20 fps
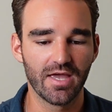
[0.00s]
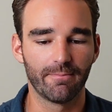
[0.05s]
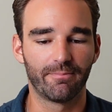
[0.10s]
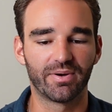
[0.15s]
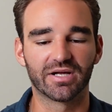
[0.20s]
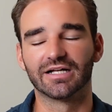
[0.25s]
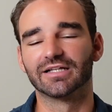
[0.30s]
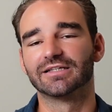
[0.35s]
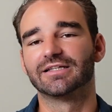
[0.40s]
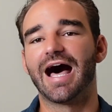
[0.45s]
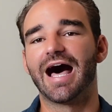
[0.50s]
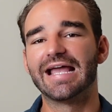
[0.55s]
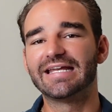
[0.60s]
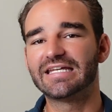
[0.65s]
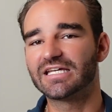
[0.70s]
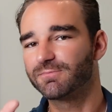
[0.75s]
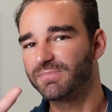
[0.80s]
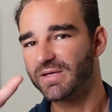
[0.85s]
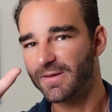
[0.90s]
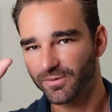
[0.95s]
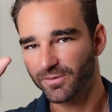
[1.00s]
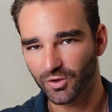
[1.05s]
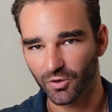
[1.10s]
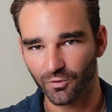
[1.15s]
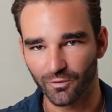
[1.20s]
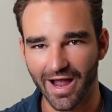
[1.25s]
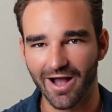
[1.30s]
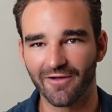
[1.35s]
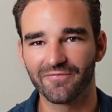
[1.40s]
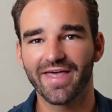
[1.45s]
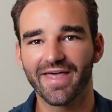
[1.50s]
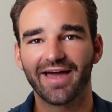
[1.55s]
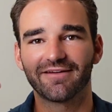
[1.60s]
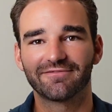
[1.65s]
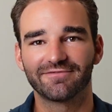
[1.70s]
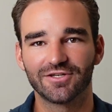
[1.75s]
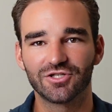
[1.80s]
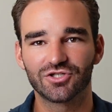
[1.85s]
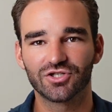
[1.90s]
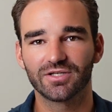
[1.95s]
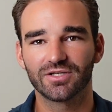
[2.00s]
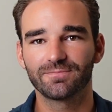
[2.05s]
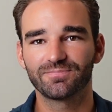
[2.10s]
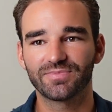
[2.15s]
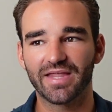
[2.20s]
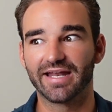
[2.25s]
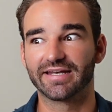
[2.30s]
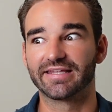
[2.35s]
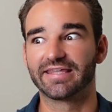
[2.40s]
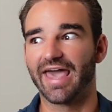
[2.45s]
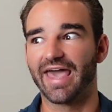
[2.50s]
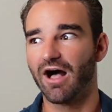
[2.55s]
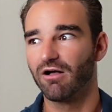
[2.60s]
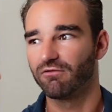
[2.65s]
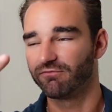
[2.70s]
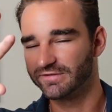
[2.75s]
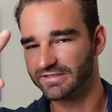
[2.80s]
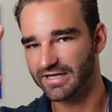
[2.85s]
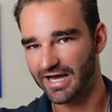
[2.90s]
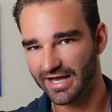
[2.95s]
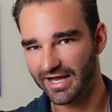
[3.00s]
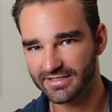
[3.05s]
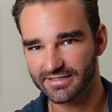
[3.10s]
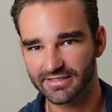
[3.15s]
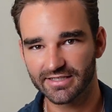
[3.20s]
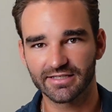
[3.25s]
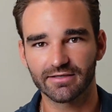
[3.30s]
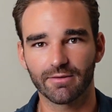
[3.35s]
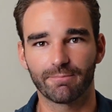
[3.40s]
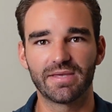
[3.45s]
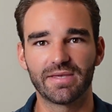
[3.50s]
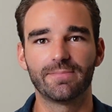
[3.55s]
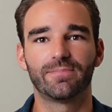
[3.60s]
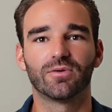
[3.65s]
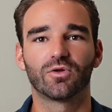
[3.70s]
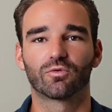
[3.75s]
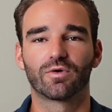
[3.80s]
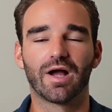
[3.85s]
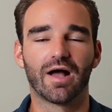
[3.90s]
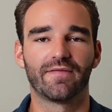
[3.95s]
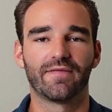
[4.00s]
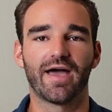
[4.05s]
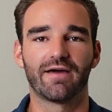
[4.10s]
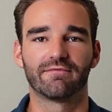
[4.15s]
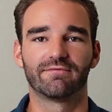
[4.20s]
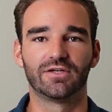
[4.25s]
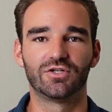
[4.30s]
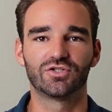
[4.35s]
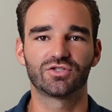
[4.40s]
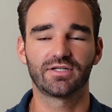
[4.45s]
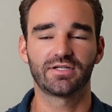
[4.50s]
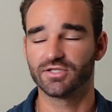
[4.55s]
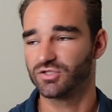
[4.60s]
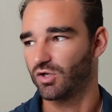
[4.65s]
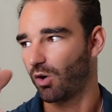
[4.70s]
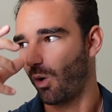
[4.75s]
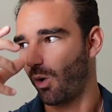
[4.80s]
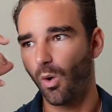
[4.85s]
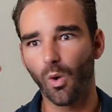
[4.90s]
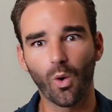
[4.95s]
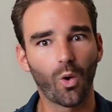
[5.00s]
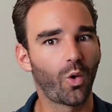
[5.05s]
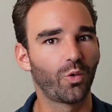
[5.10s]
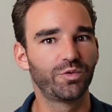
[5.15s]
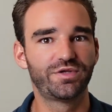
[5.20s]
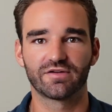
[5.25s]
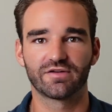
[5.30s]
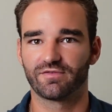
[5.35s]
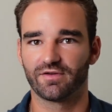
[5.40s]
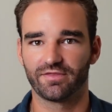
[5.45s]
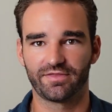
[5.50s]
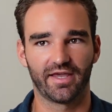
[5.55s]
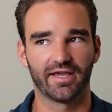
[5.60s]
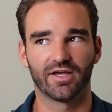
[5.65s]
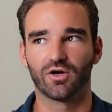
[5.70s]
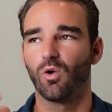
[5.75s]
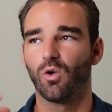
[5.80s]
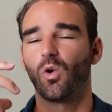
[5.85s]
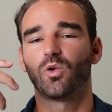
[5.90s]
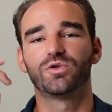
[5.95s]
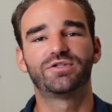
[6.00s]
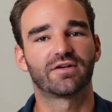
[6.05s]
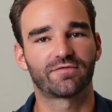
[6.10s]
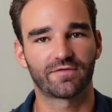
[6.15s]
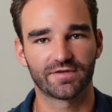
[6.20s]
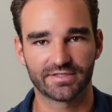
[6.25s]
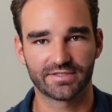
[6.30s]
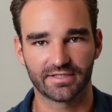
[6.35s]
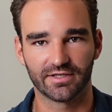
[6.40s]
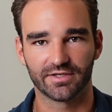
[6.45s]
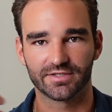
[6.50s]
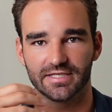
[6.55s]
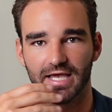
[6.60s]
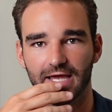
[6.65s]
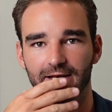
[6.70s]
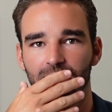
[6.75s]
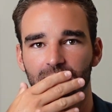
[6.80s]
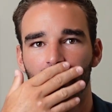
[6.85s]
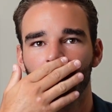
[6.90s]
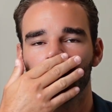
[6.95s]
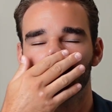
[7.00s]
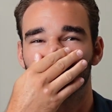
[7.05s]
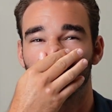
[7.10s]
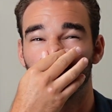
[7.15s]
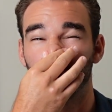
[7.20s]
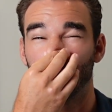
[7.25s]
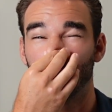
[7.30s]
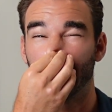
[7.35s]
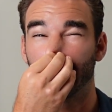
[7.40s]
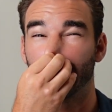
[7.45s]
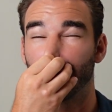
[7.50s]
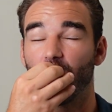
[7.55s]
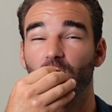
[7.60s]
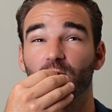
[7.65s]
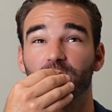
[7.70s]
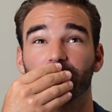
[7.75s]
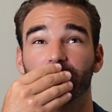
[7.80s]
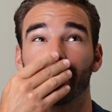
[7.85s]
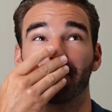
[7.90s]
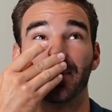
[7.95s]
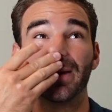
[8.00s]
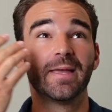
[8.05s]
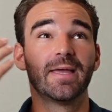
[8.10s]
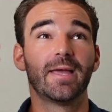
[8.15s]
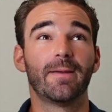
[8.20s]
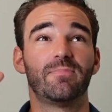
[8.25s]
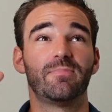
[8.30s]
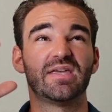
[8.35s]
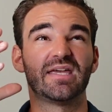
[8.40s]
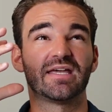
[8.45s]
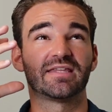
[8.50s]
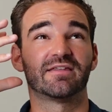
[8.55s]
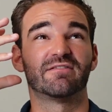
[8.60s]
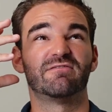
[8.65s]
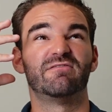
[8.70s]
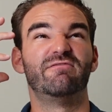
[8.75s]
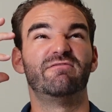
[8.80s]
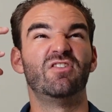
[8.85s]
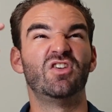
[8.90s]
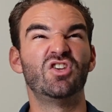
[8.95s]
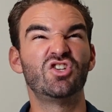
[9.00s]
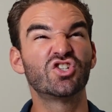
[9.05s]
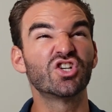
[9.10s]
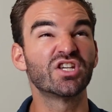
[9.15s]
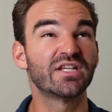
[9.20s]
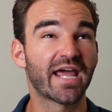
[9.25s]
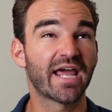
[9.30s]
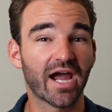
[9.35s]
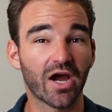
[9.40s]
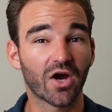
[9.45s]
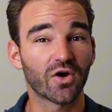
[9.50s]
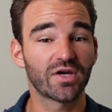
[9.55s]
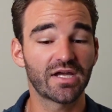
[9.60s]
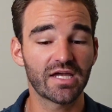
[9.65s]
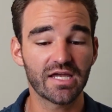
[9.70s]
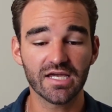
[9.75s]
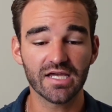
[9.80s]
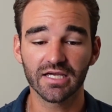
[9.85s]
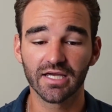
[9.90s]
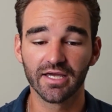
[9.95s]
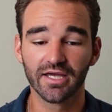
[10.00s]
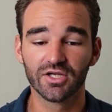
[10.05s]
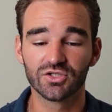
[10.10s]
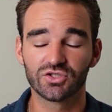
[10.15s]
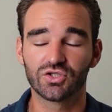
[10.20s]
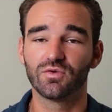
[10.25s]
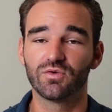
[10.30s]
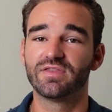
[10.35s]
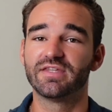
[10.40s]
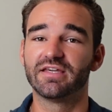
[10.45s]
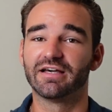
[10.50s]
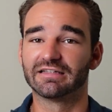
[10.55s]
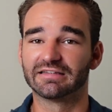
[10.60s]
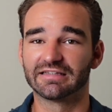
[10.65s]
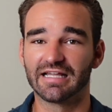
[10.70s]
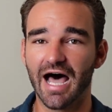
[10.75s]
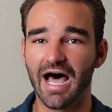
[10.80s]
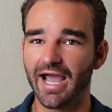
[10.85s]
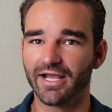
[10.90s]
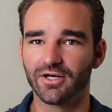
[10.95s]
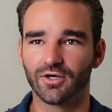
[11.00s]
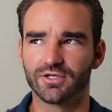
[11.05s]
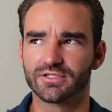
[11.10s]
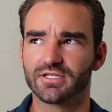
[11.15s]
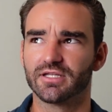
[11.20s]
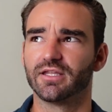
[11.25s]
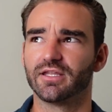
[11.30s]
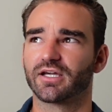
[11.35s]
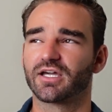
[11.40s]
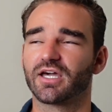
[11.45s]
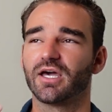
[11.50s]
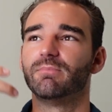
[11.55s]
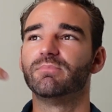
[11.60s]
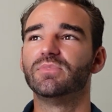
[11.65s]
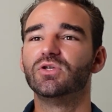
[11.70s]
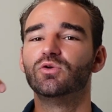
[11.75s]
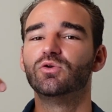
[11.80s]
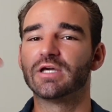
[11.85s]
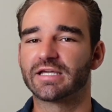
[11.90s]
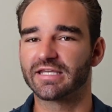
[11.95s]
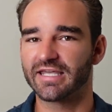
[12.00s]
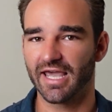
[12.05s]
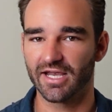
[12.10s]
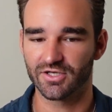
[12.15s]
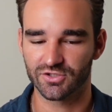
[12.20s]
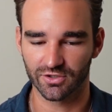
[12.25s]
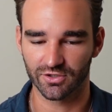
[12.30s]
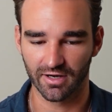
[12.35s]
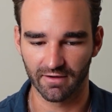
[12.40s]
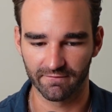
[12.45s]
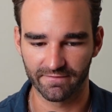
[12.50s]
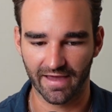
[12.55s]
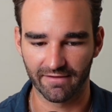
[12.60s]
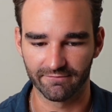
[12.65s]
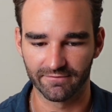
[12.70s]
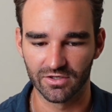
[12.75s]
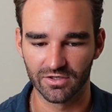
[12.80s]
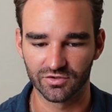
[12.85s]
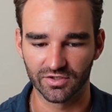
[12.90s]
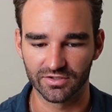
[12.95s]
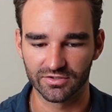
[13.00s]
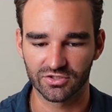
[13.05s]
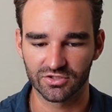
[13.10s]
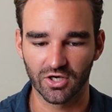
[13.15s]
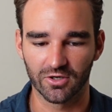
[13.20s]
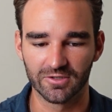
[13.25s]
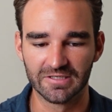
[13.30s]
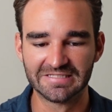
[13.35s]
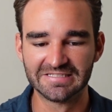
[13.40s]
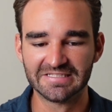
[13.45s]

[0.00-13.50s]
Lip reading: but aligning people around that vision and galvanizing people around that vision is a whole different thing and a whole different skill set. So we need to go from being the visionary to the aligner, to the communicator of that vision. So